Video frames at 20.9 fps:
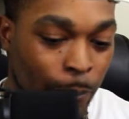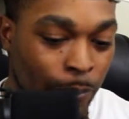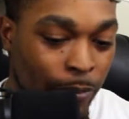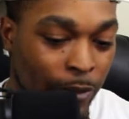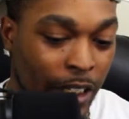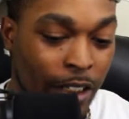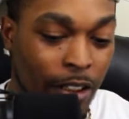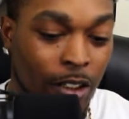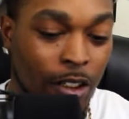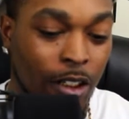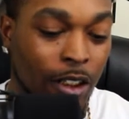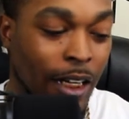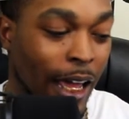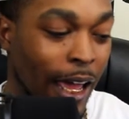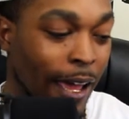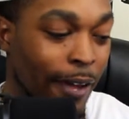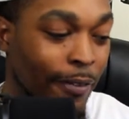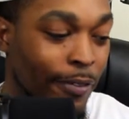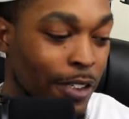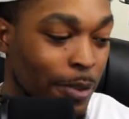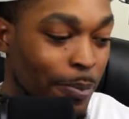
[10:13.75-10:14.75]
he could
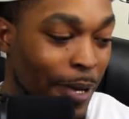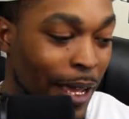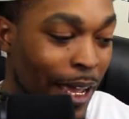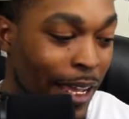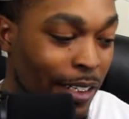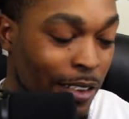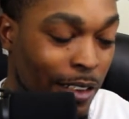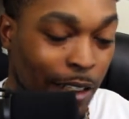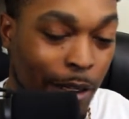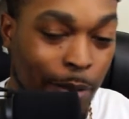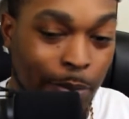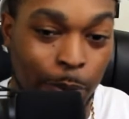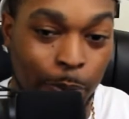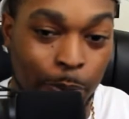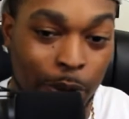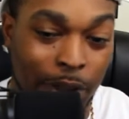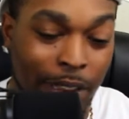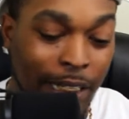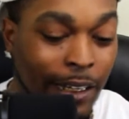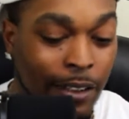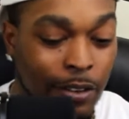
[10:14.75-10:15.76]
have his mans them to
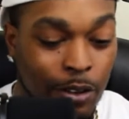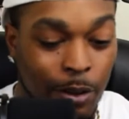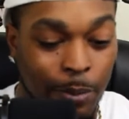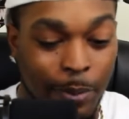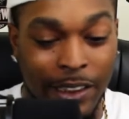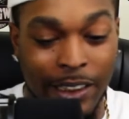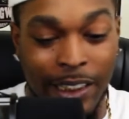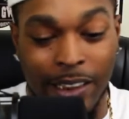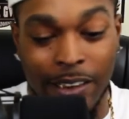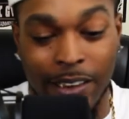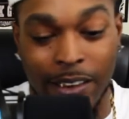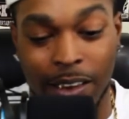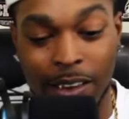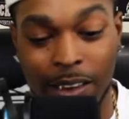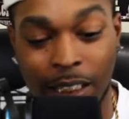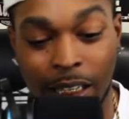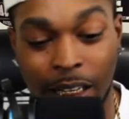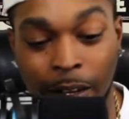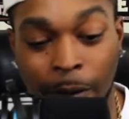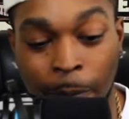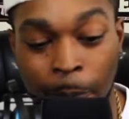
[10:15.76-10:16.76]
protect him at the end of the
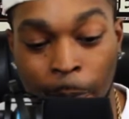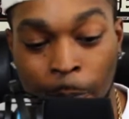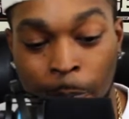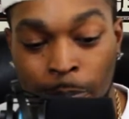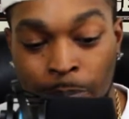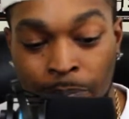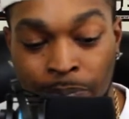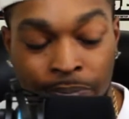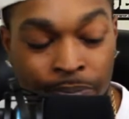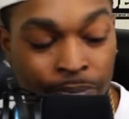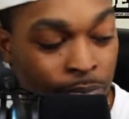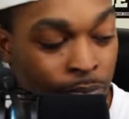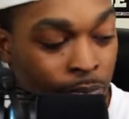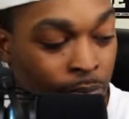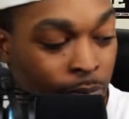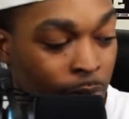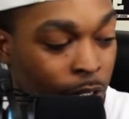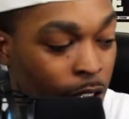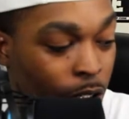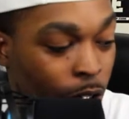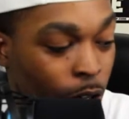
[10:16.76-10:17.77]
day.
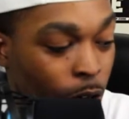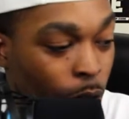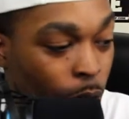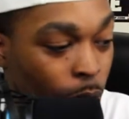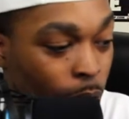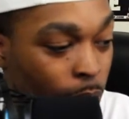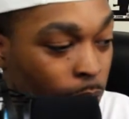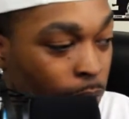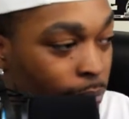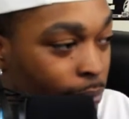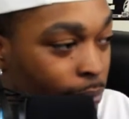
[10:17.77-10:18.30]
So